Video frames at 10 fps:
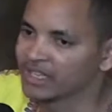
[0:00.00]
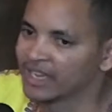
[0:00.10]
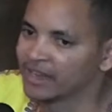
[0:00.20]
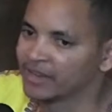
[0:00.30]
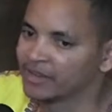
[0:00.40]

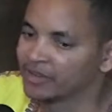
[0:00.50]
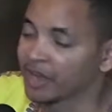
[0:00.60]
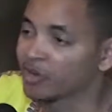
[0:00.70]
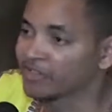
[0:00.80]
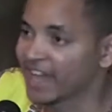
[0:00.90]

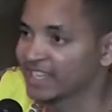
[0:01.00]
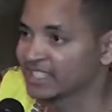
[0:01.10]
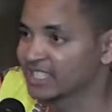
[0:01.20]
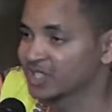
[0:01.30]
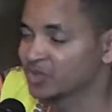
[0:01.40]

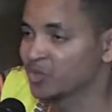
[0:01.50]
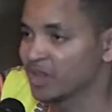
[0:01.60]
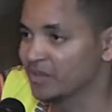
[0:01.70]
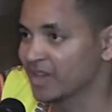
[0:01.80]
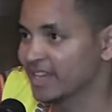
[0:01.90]
recognizes
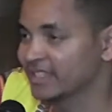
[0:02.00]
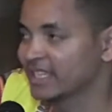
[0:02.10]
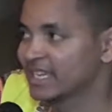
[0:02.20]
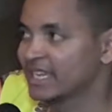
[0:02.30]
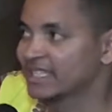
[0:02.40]

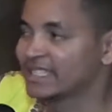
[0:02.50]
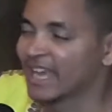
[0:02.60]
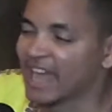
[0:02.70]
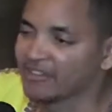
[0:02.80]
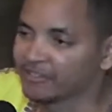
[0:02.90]
women
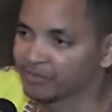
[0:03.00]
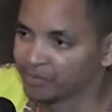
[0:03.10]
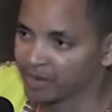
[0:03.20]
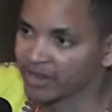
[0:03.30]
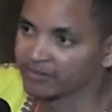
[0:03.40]
that have
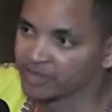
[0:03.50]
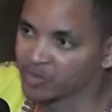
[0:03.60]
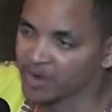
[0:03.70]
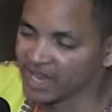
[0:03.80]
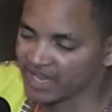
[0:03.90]
paved
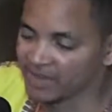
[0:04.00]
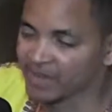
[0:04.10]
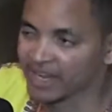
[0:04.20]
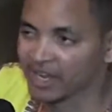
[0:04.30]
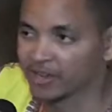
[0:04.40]
the way
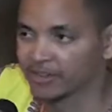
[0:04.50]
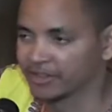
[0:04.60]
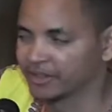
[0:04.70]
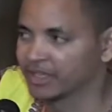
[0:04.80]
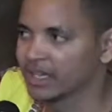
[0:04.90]
in my
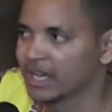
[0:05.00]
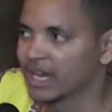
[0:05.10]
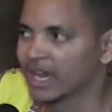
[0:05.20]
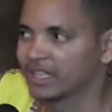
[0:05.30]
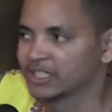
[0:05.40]
country.
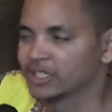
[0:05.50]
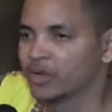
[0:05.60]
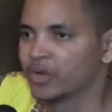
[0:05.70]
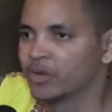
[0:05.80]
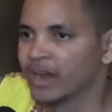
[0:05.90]
And
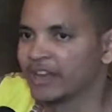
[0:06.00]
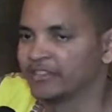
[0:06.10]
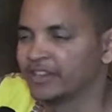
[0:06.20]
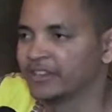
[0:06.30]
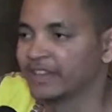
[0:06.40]
so
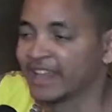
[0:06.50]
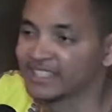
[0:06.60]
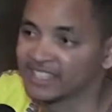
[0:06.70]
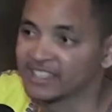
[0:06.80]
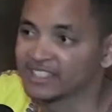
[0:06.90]
I felt
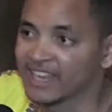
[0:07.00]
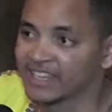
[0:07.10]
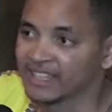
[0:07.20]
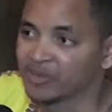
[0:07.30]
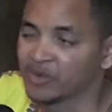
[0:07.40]
that as a
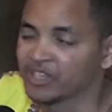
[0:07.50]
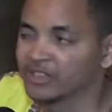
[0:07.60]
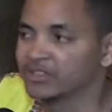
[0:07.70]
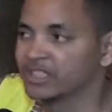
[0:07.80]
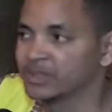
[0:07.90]
designer
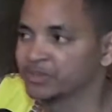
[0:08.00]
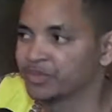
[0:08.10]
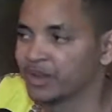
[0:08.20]
working on this